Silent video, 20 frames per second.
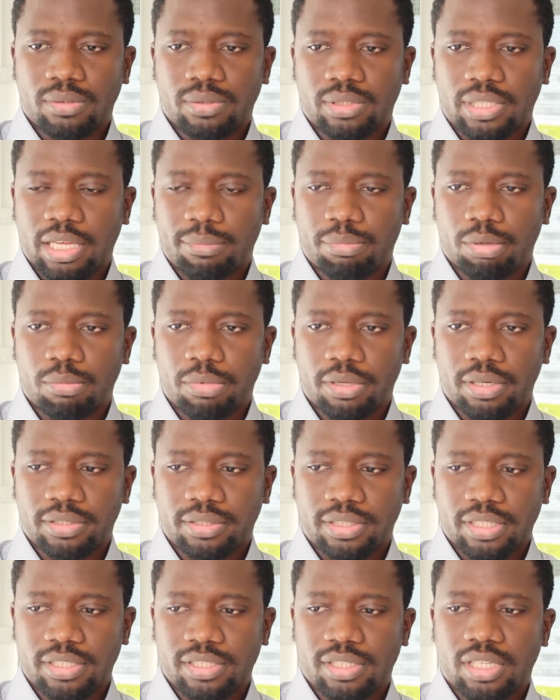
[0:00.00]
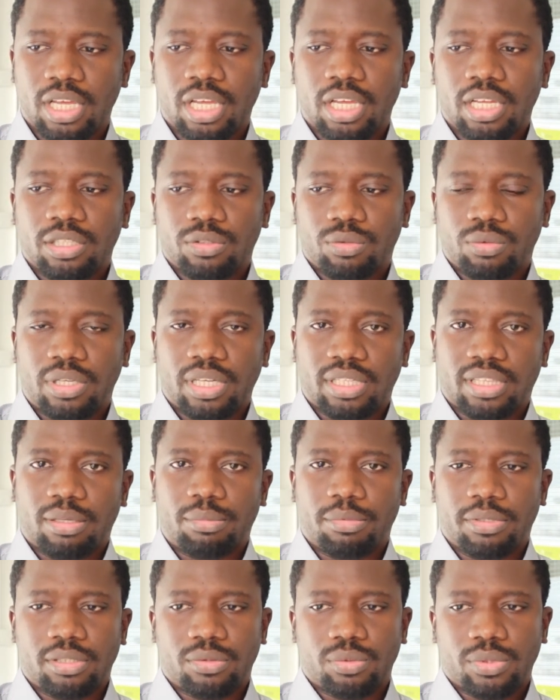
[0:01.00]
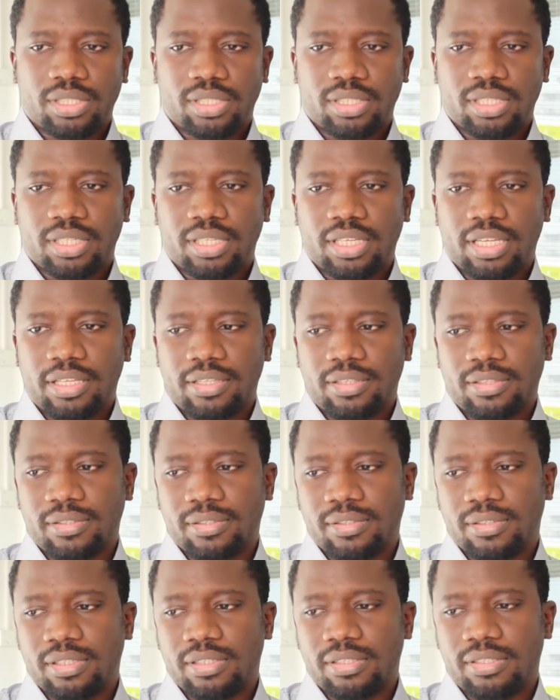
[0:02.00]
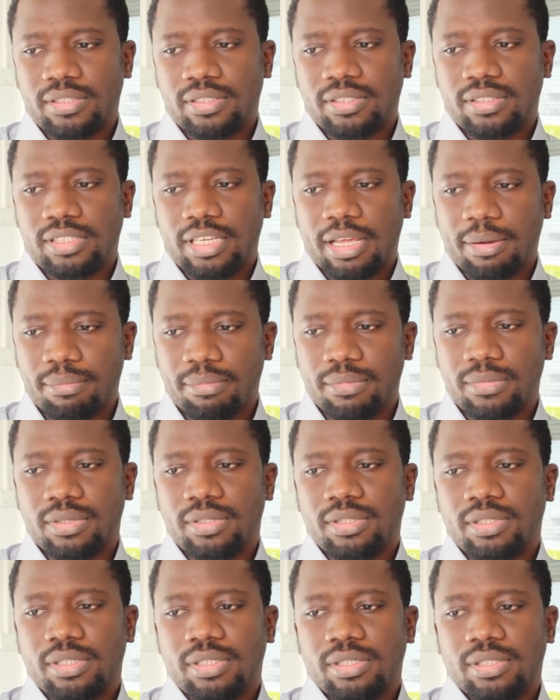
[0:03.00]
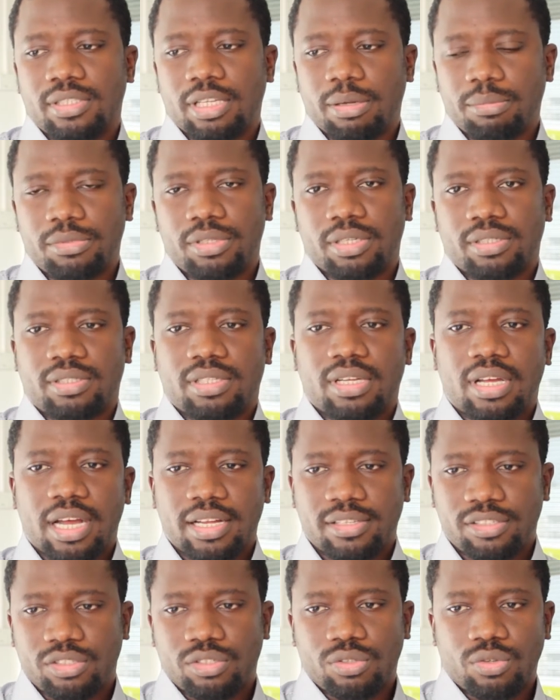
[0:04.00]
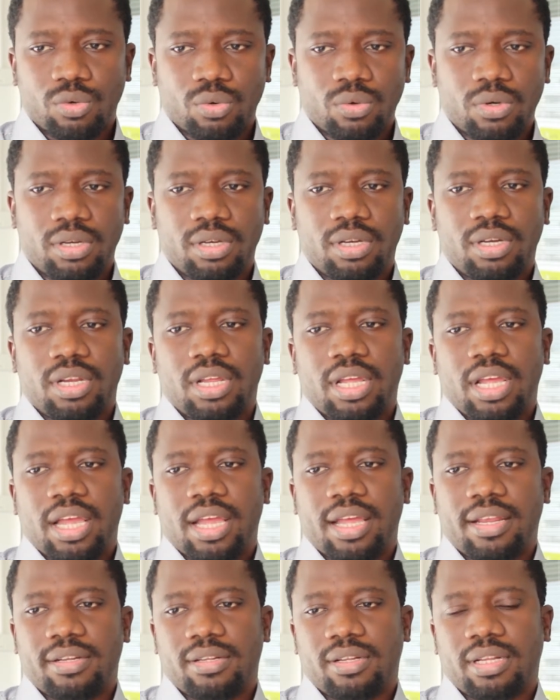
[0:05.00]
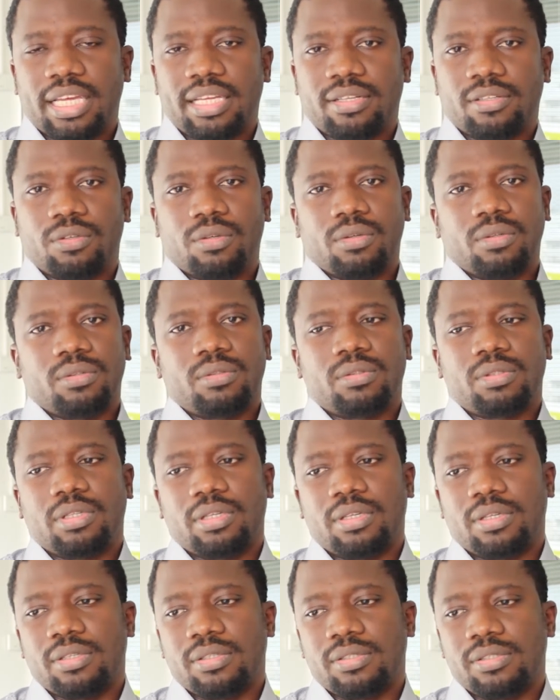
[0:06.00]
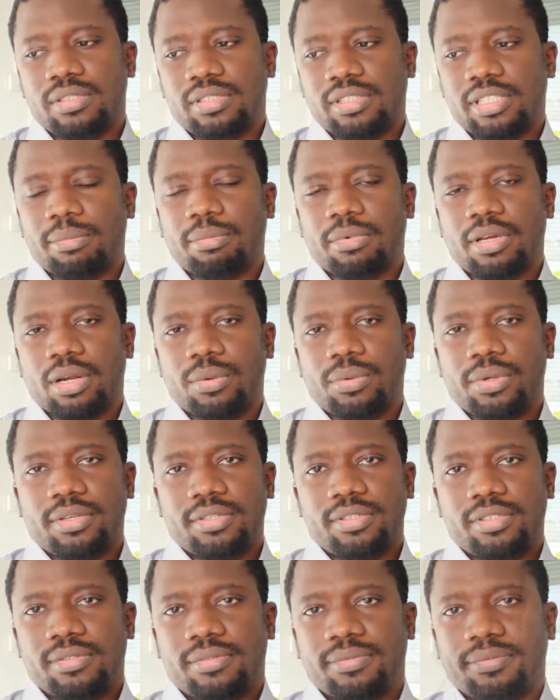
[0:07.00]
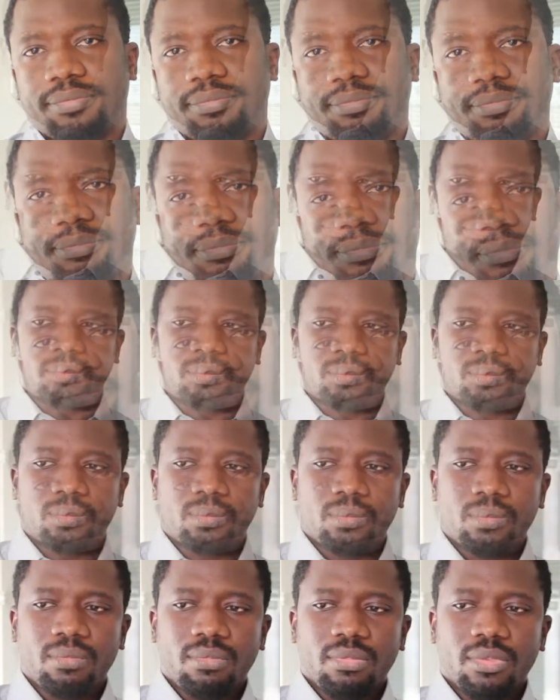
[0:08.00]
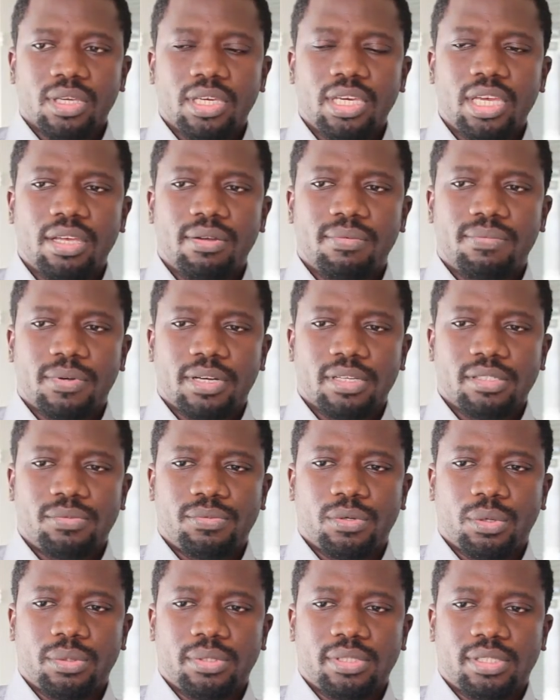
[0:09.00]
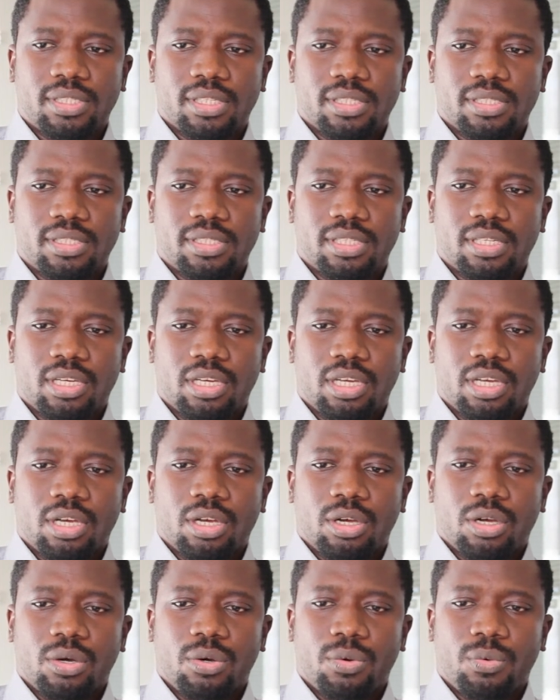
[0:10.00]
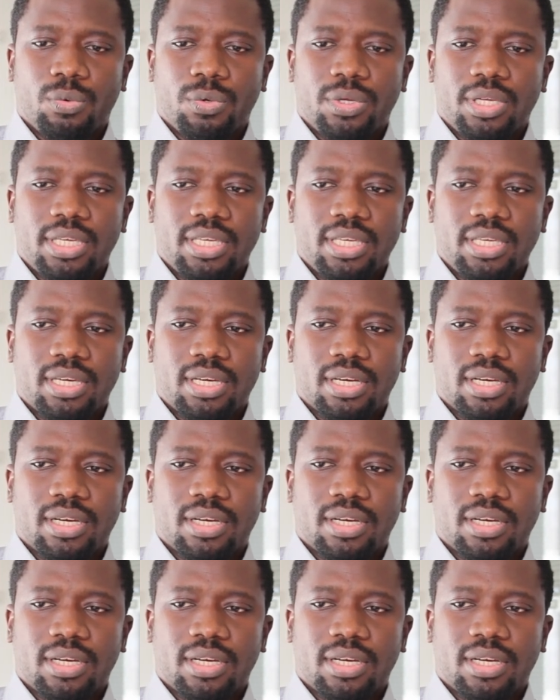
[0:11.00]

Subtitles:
capabilities to get them interested in STEM subject at school and later on in STEM careers. Here in France, for instance, we